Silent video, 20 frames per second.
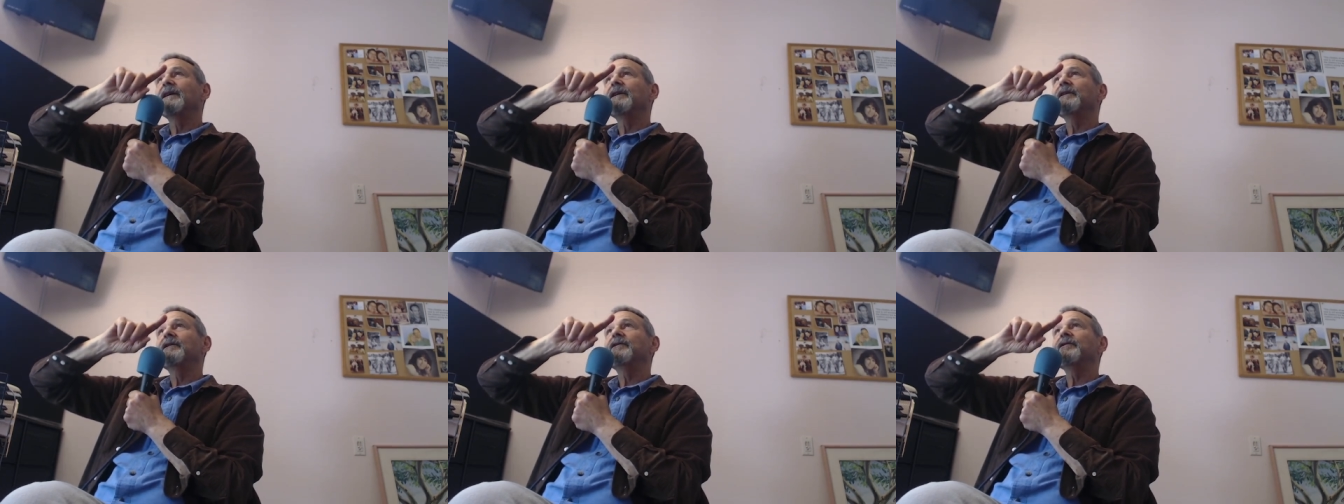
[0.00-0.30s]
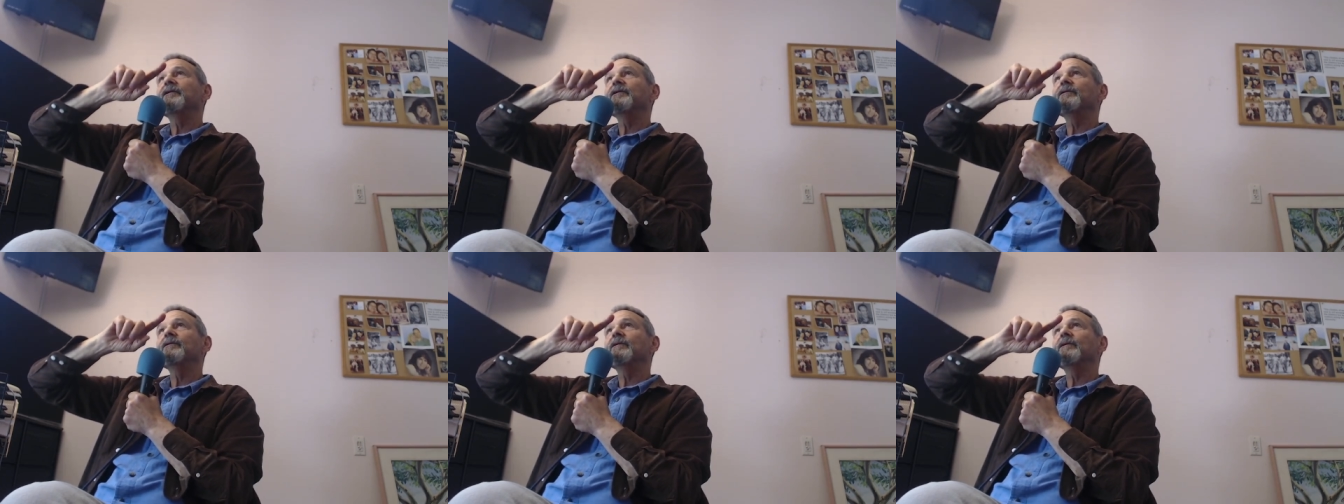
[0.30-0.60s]

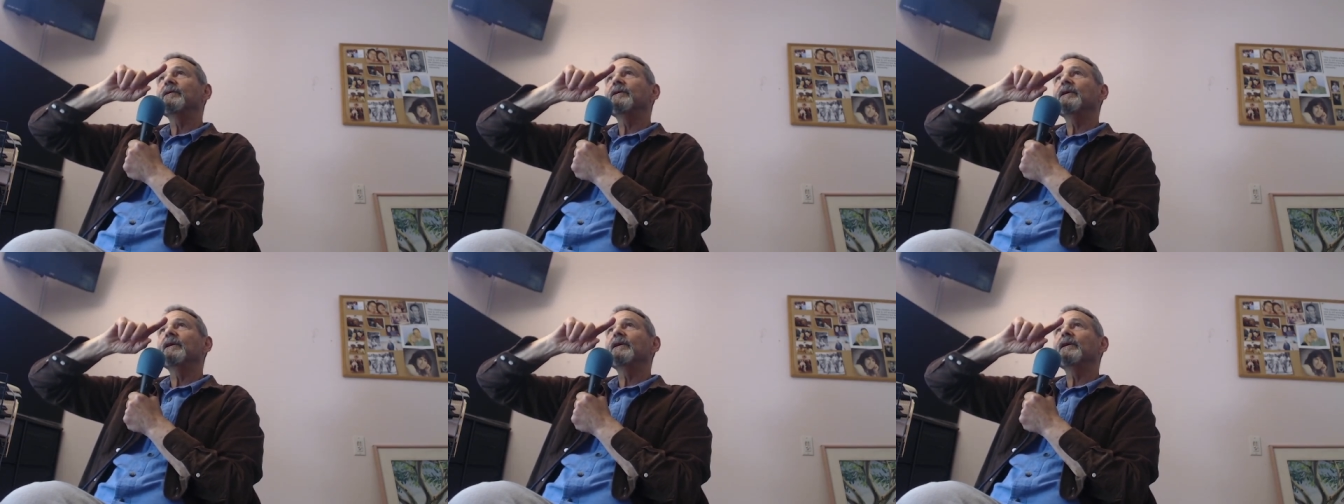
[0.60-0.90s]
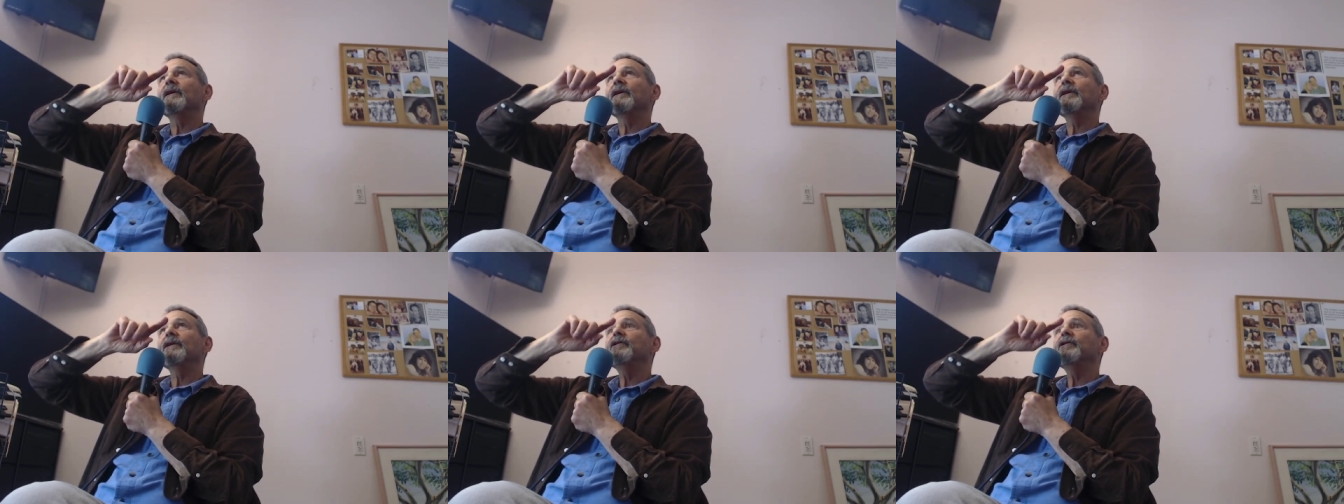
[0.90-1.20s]
to
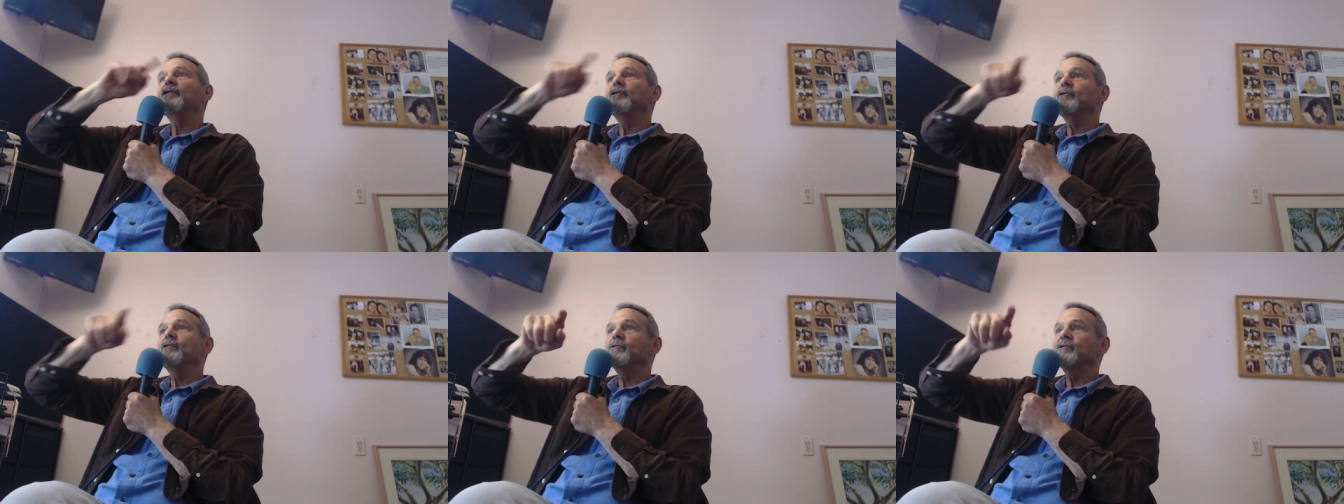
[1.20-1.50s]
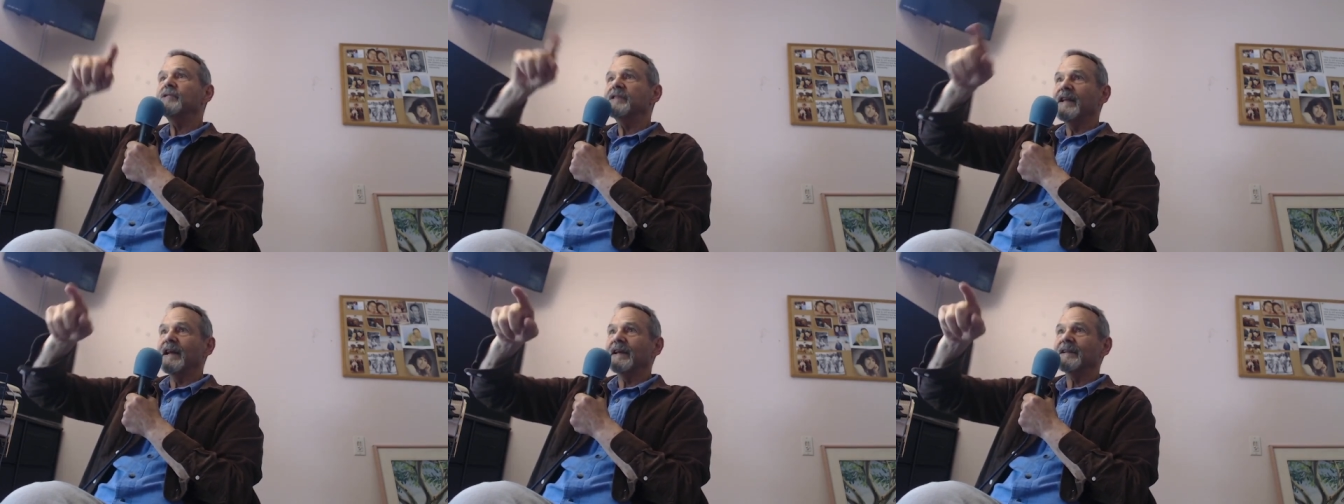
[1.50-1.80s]
use
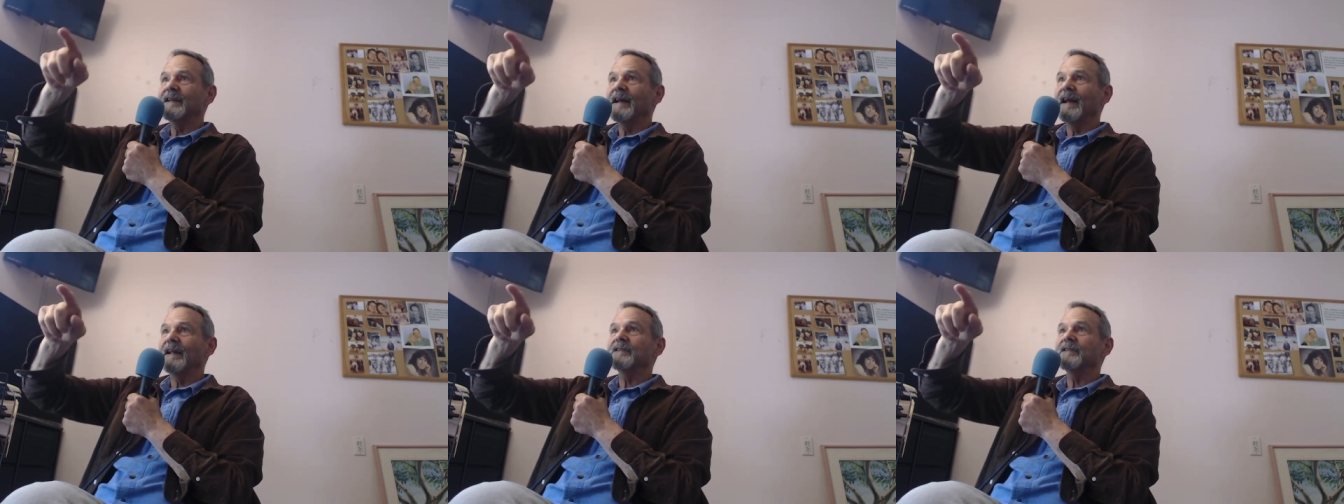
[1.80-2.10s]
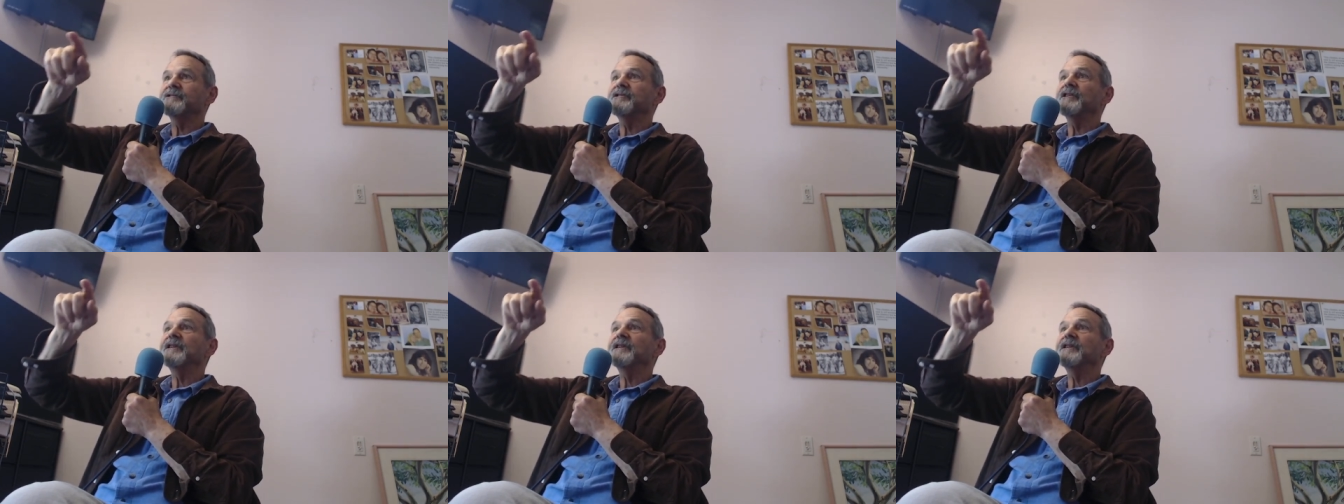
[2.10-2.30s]
technology